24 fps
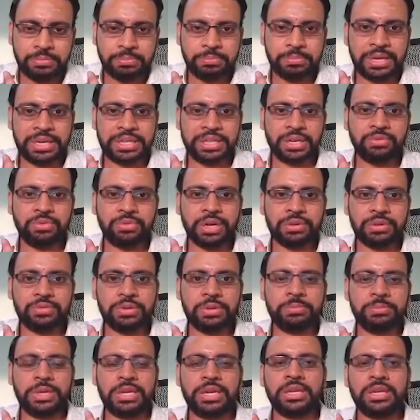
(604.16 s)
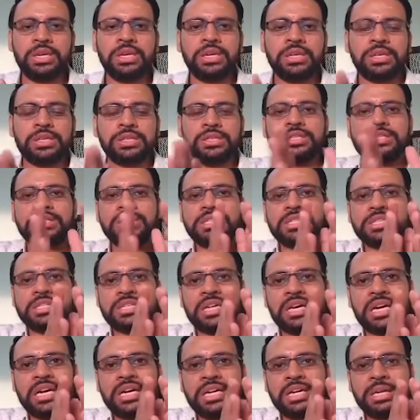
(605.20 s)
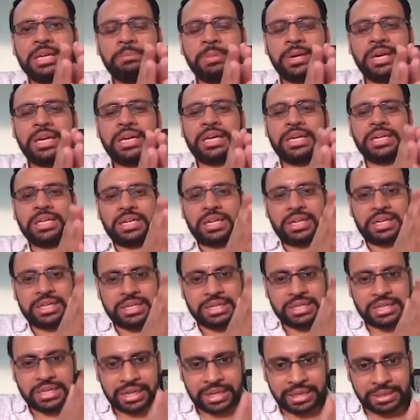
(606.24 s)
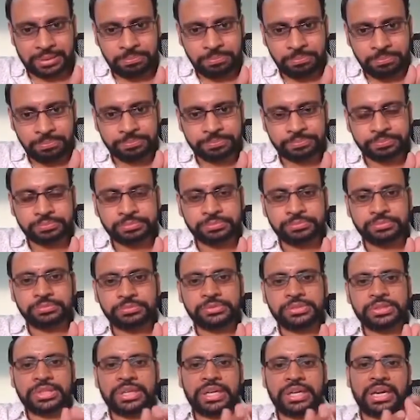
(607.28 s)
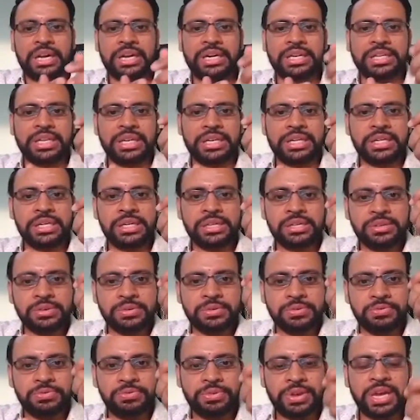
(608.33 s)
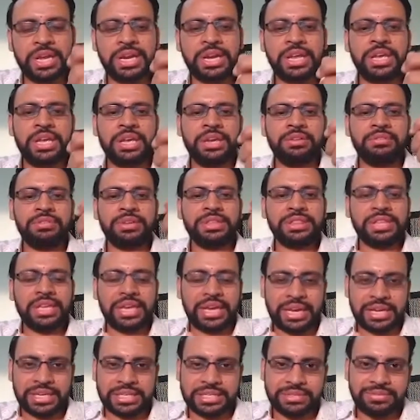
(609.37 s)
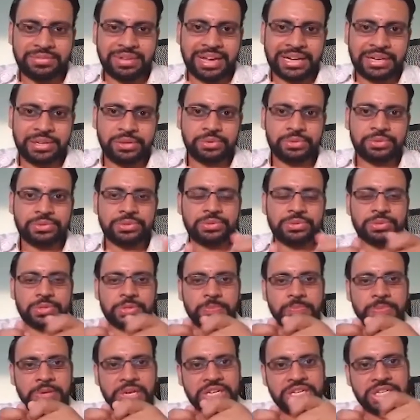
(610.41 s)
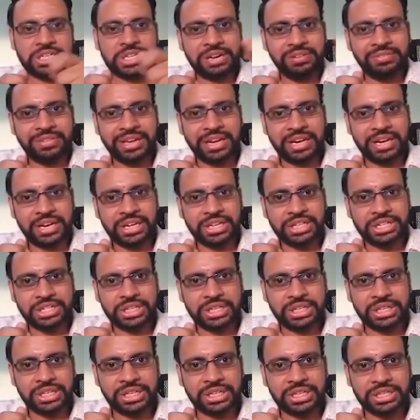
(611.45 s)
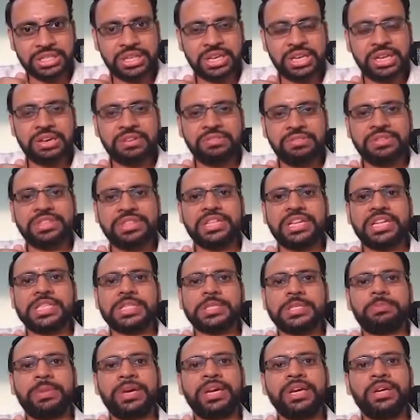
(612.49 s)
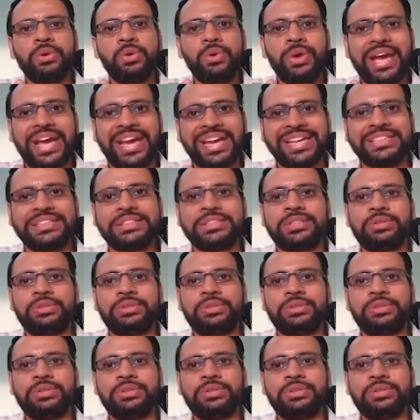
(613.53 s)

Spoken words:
by that what we mean, this is not dependent on time, and then varying with x value. So spatial variation is with respect to x